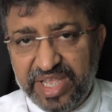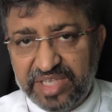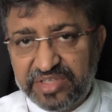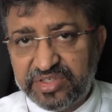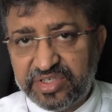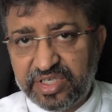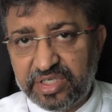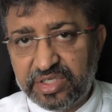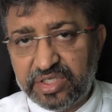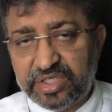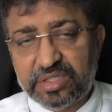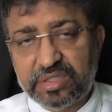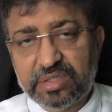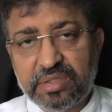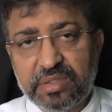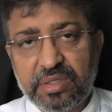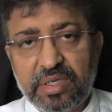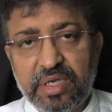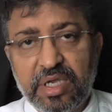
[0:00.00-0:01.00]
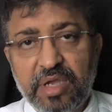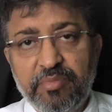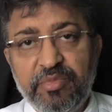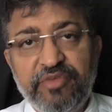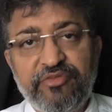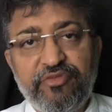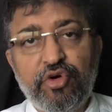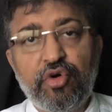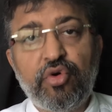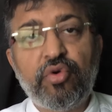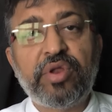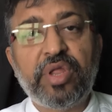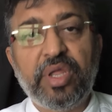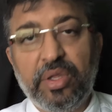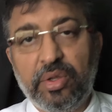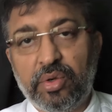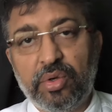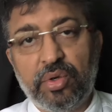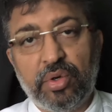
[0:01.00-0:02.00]
bases before
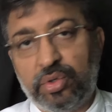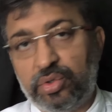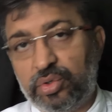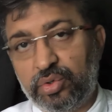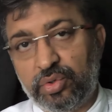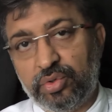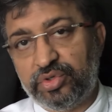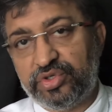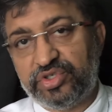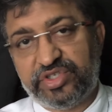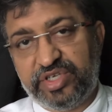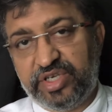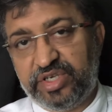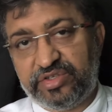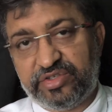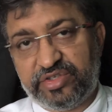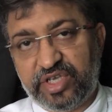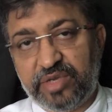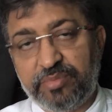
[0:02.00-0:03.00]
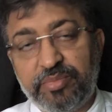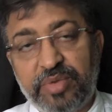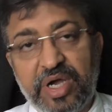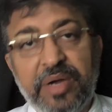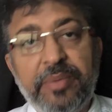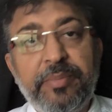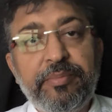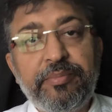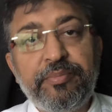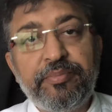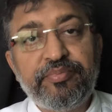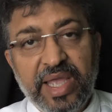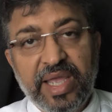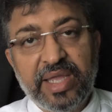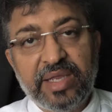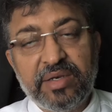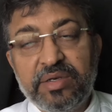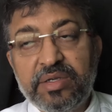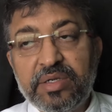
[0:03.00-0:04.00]
you go to Six Sigma
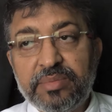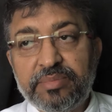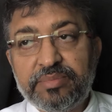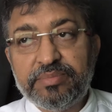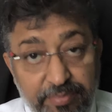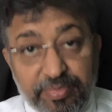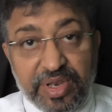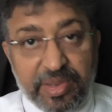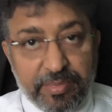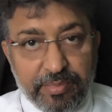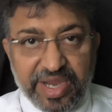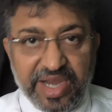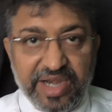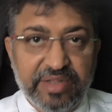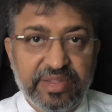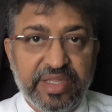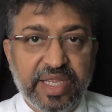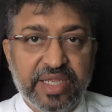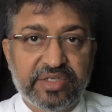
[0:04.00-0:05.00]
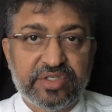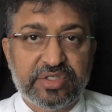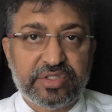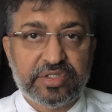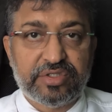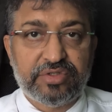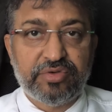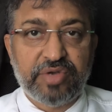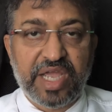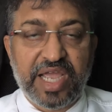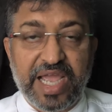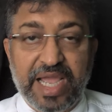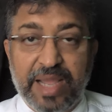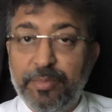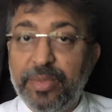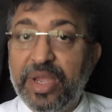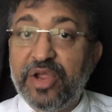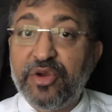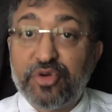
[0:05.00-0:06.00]
and implement this to
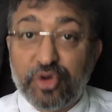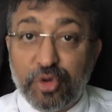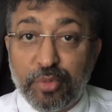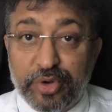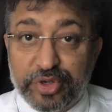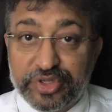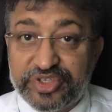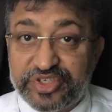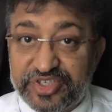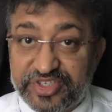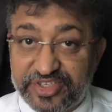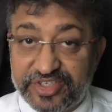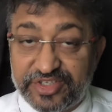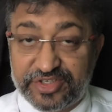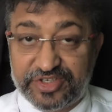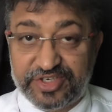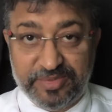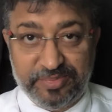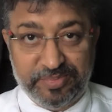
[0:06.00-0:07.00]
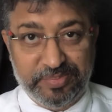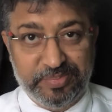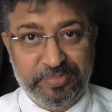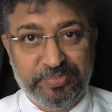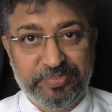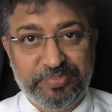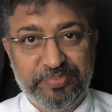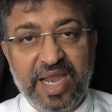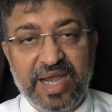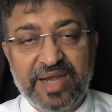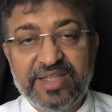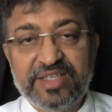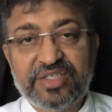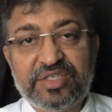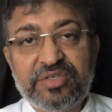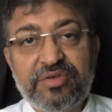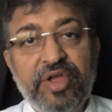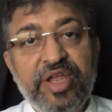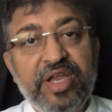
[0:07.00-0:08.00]
have a robust system that
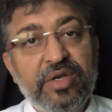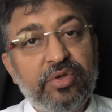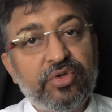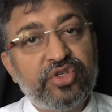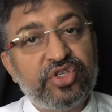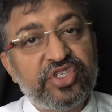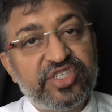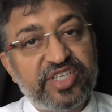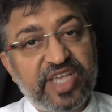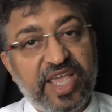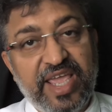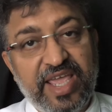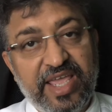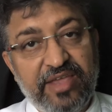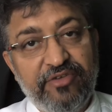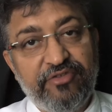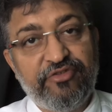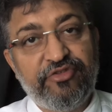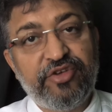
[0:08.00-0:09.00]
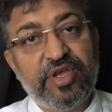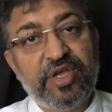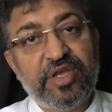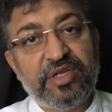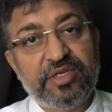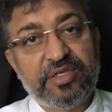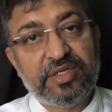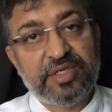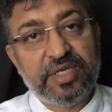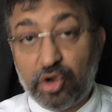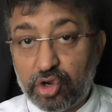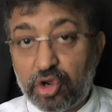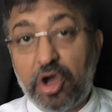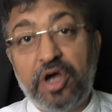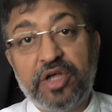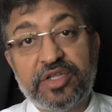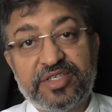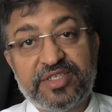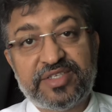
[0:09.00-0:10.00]
is going to save your
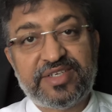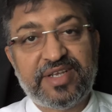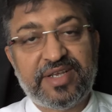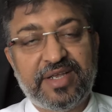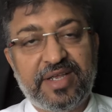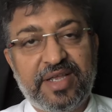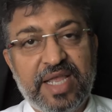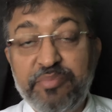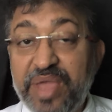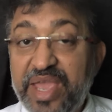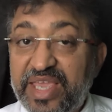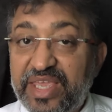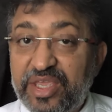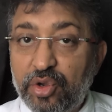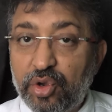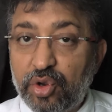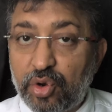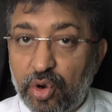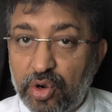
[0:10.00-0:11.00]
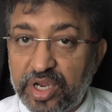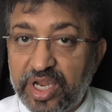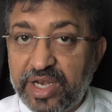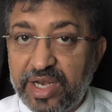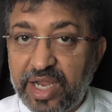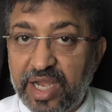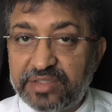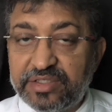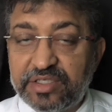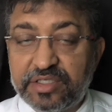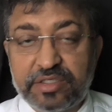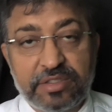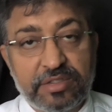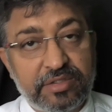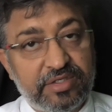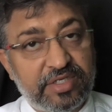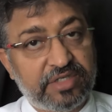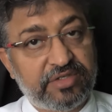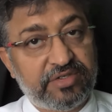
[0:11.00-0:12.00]
cost, make your
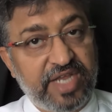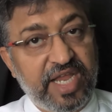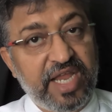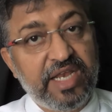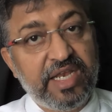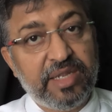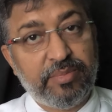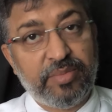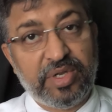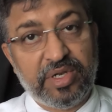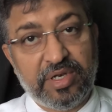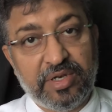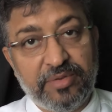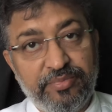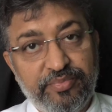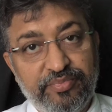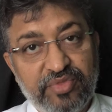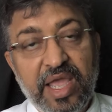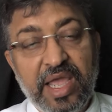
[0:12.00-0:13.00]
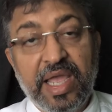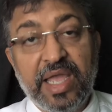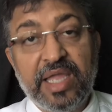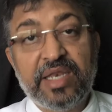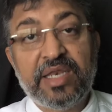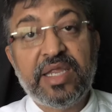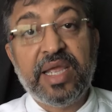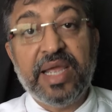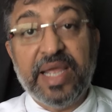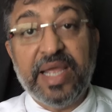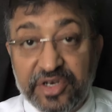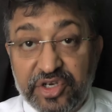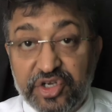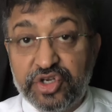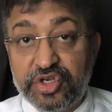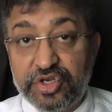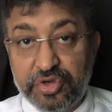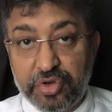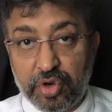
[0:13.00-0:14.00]
organization sustainable, and
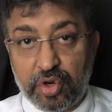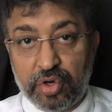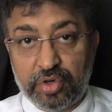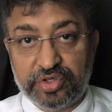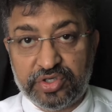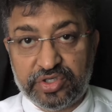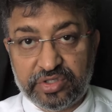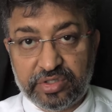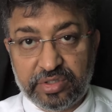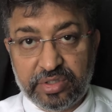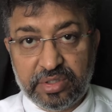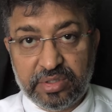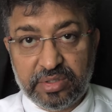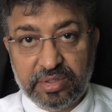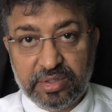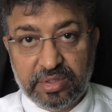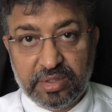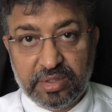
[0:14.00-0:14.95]
ensures